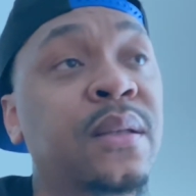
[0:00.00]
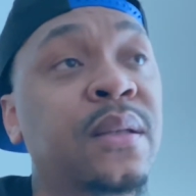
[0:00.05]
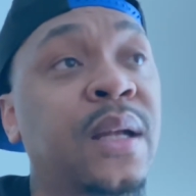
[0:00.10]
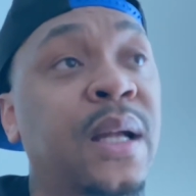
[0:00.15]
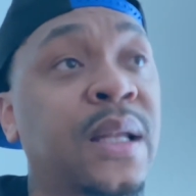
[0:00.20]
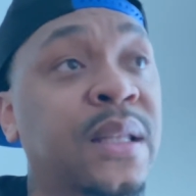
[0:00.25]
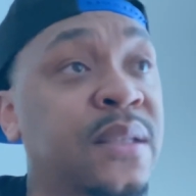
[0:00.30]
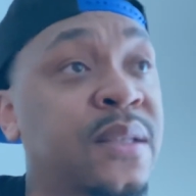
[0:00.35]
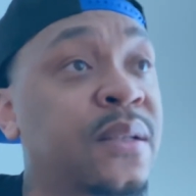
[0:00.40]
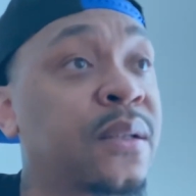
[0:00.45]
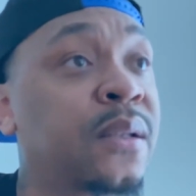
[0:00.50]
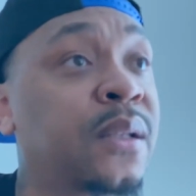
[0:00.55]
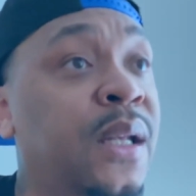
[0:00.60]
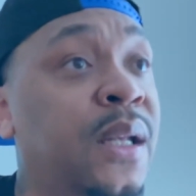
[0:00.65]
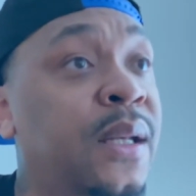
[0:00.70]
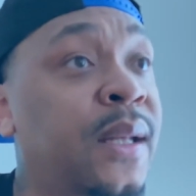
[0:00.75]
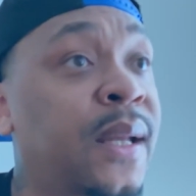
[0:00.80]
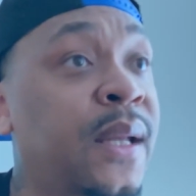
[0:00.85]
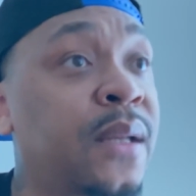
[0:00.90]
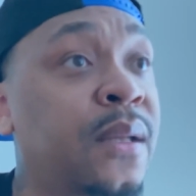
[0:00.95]
I took
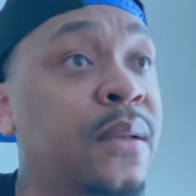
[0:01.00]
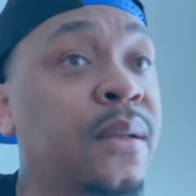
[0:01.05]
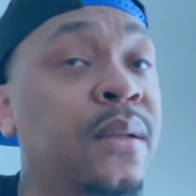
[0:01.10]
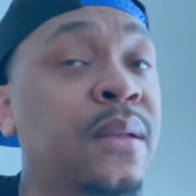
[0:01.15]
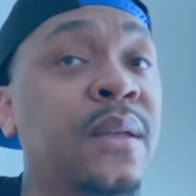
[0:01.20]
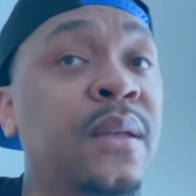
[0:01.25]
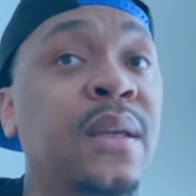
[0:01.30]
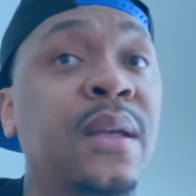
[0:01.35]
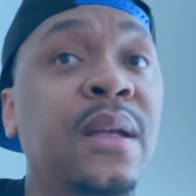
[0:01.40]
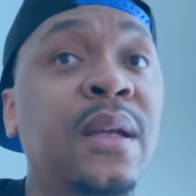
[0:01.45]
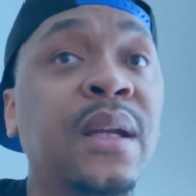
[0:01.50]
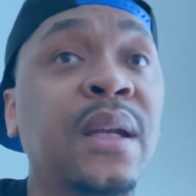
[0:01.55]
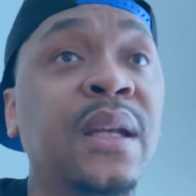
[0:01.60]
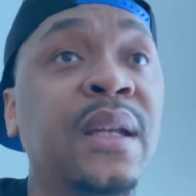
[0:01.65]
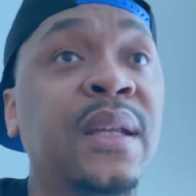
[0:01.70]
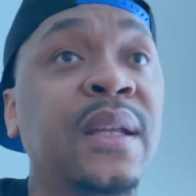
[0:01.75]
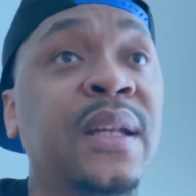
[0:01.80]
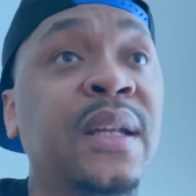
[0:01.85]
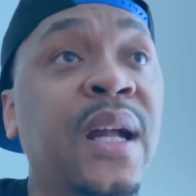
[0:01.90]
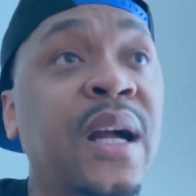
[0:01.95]
that day, and
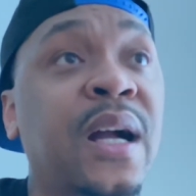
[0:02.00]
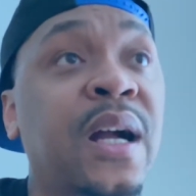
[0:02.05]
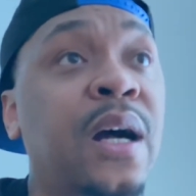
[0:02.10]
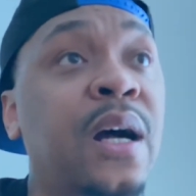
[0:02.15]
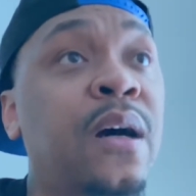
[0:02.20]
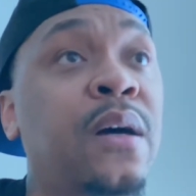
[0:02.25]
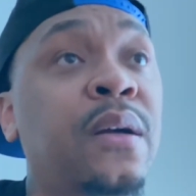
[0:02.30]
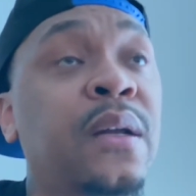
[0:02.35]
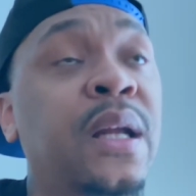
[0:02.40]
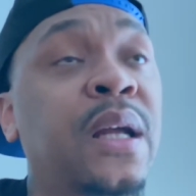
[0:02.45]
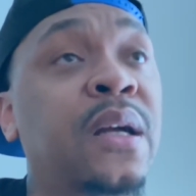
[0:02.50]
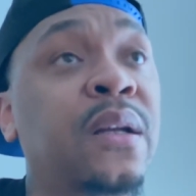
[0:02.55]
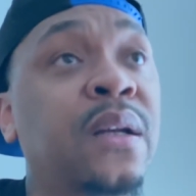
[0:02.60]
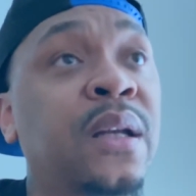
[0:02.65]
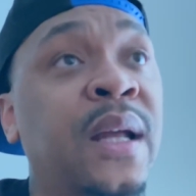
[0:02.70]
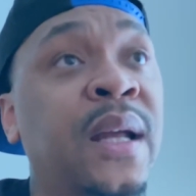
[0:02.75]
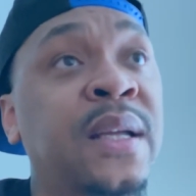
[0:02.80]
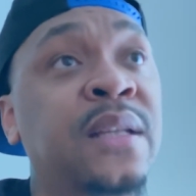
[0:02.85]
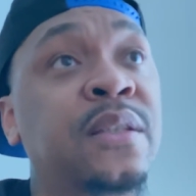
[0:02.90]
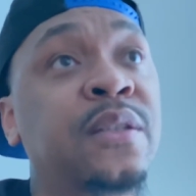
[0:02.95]
then I called out
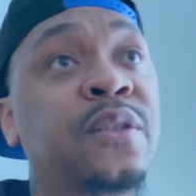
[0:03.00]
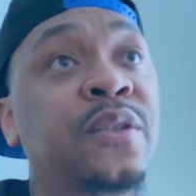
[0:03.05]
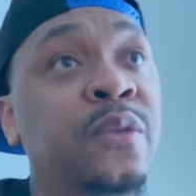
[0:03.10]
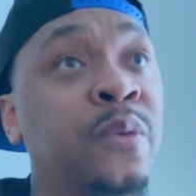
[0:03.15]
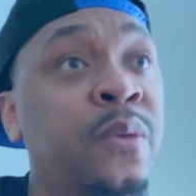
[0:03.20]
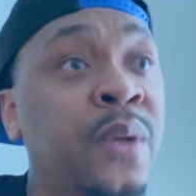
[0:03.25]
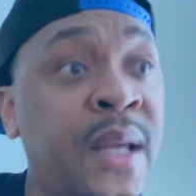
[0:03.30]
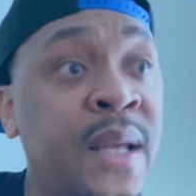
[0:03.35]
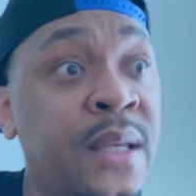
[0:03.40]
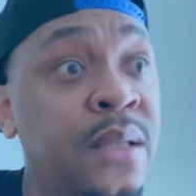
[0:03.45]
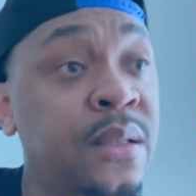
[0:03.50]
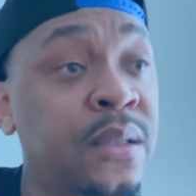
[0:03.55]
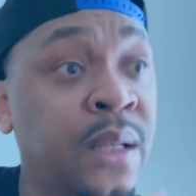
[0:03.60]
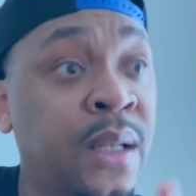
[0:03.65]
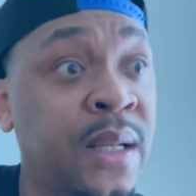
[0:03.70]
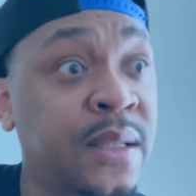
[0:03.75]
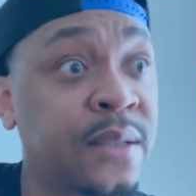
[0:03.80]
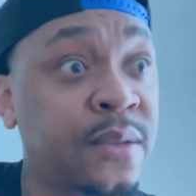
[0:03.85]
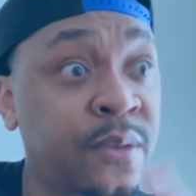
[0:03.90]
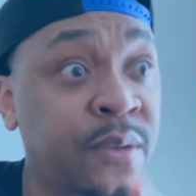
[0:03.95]
like 2
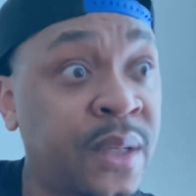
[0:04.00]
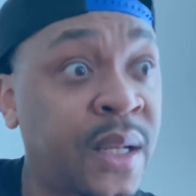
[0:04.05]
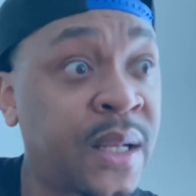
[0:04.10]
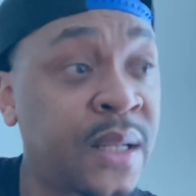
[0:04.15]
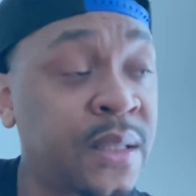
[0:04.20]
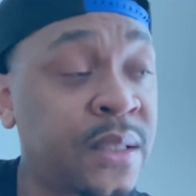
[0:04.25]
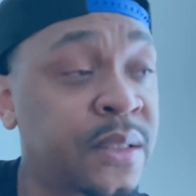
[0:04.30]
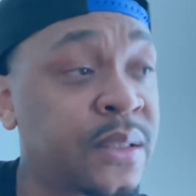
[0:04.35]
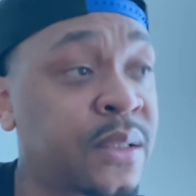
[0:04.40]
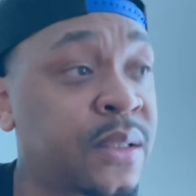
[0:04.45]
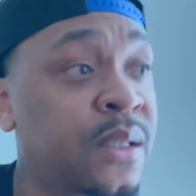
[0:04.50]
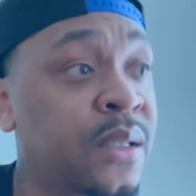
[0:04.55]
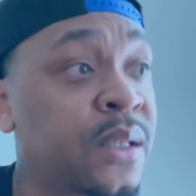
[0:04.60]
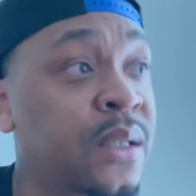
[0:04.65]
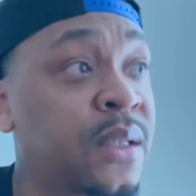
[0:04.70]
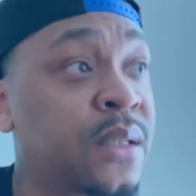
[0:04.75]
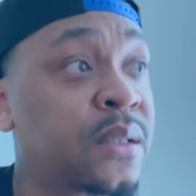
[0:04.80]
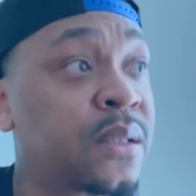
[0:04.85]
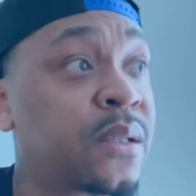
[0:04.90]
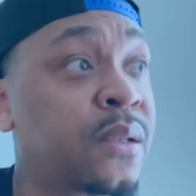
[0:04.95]
days.
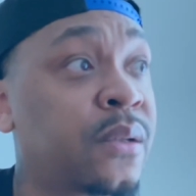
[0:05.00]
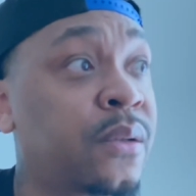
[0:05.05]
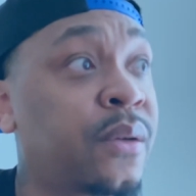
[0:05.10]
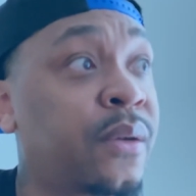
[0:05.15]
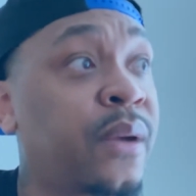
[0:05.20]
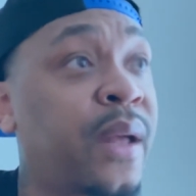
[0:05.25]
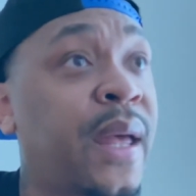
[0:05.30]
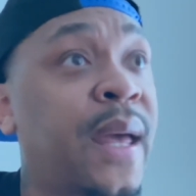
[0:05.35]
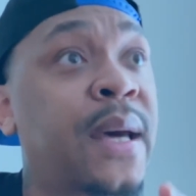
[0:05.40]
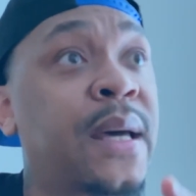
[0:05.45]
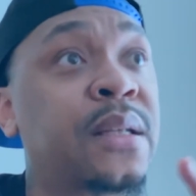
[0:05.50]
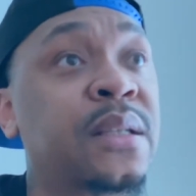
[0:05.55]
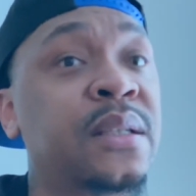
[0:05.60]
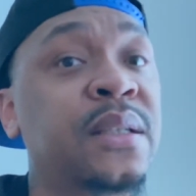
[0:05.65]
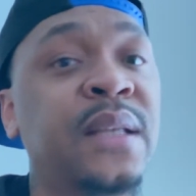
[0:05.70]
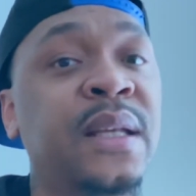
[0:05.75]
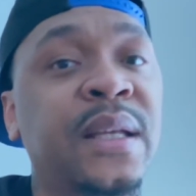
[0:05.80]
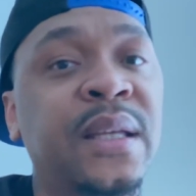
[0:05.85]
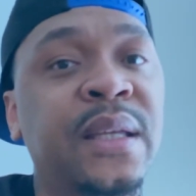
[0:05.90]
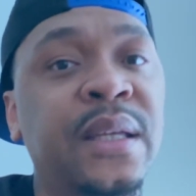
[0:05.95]
So how does
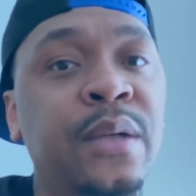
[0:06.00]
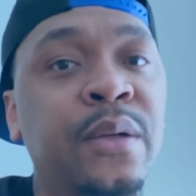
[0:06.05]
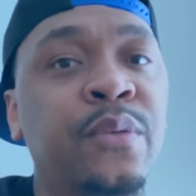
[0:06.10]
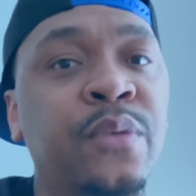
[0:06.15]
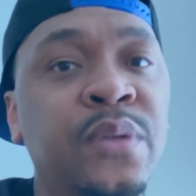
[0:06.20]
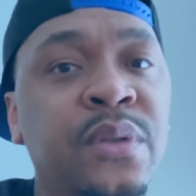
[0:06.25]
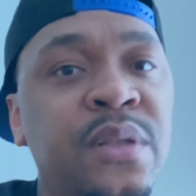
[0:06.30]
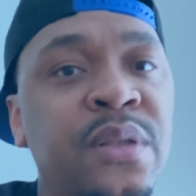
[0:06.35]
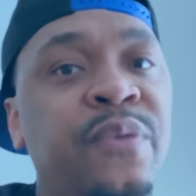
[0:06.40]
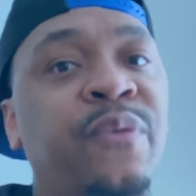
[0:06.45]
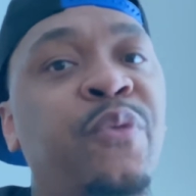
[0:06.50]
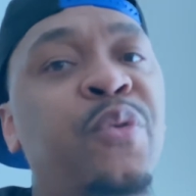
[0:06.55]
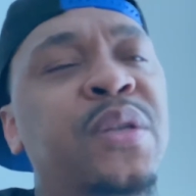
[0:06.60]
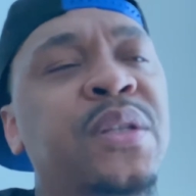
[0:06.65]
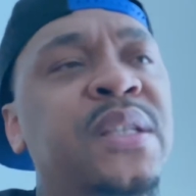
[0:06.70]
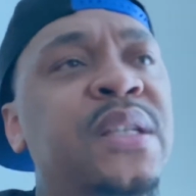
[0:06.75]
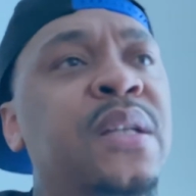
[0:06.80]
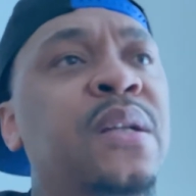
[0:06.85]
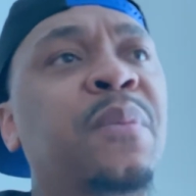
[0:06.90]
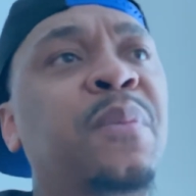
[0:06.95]
that equal to
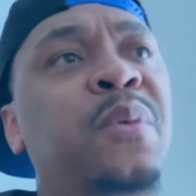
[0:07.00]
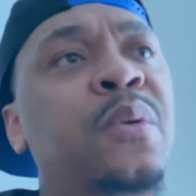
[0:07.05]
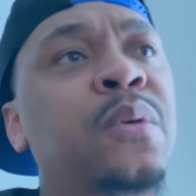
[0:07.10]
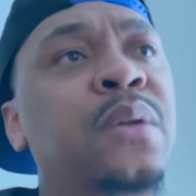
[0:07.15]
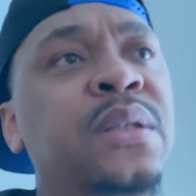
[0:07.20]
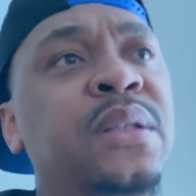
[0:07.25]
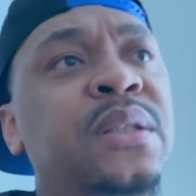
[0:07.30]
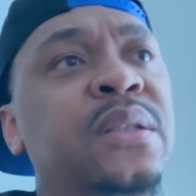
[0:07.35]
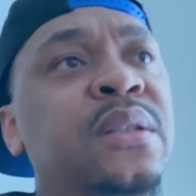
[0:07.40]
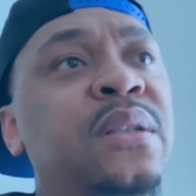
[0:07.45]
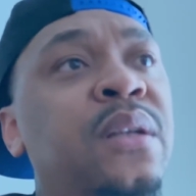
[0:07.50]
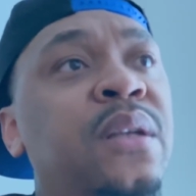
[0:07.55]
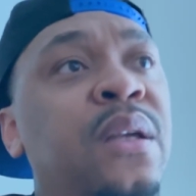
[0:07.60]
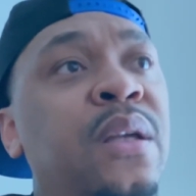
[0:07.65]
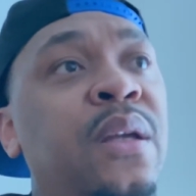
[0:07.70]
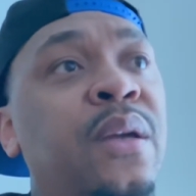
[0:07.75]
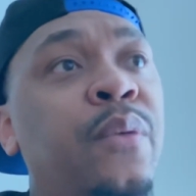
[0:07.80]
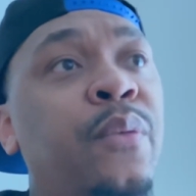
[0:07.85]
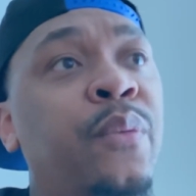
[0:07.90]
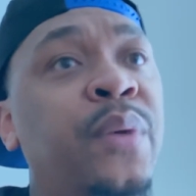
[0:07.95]
14 points
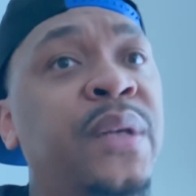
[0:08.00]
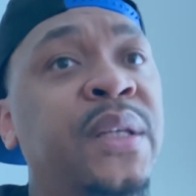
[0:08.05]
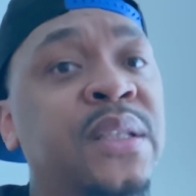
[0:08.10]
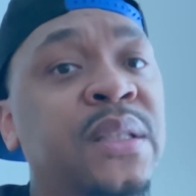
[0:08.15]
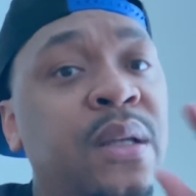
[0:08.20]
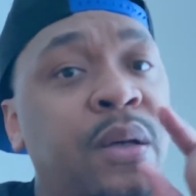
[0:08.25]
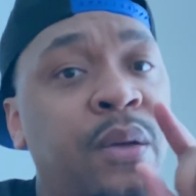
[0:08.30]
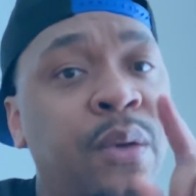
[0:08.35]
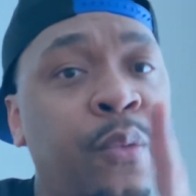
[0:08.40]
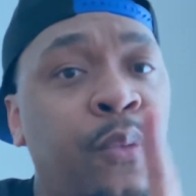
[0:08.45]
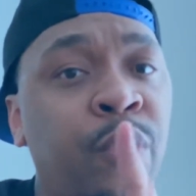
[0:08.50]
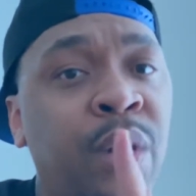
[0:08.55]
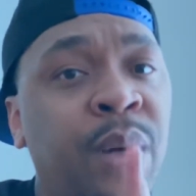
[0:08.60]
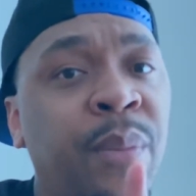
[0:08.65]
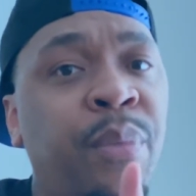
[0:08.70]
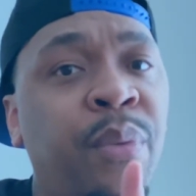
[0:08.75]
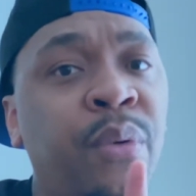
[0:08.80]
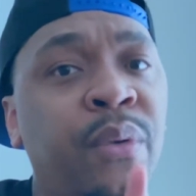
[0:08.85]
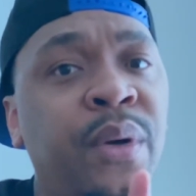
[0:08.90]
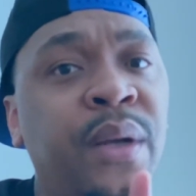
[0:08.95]
when there's only 1
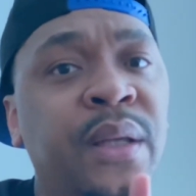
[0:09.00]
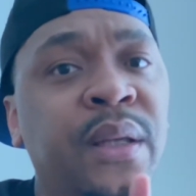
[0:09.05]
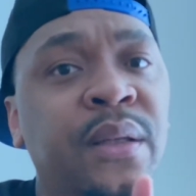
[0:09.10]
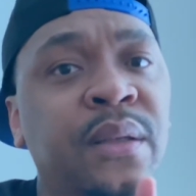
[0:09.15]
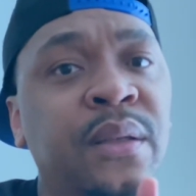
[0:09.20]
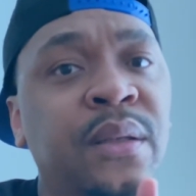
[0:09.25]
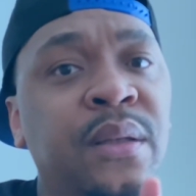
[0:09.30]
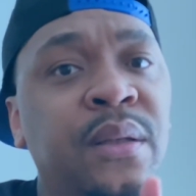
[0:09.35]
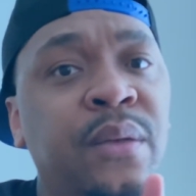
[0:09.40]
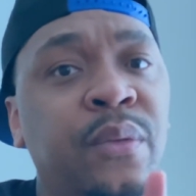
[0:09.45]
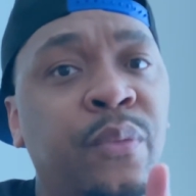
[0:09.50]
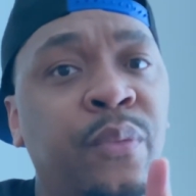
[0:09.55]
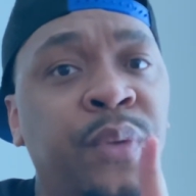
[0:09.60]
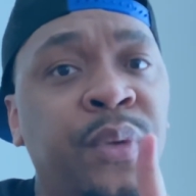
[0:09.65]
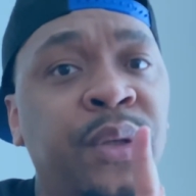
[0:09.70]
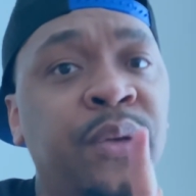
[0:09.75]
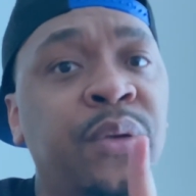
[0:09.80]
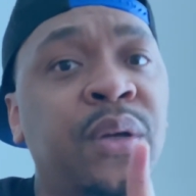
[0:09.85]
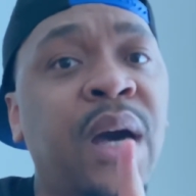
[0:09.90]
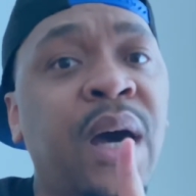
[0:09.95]
point
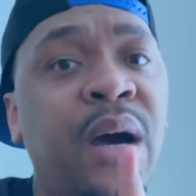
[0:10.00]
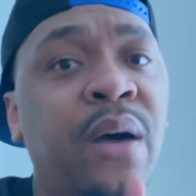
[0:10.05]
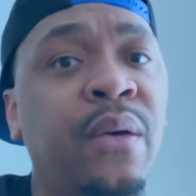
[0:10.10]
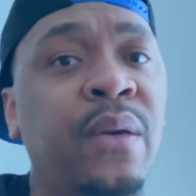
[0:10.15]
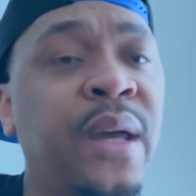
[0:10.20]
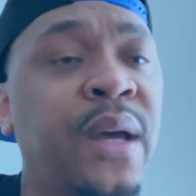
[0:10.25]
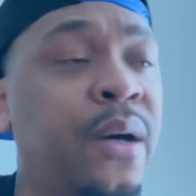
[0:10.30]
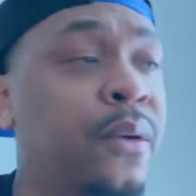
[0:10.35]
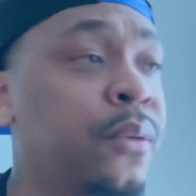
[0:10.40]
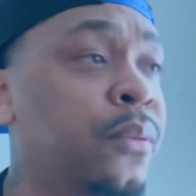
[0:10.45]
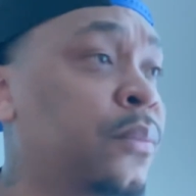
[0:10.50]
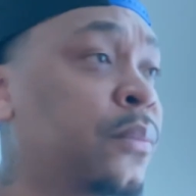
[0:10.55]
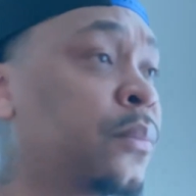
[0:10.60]
when you call out?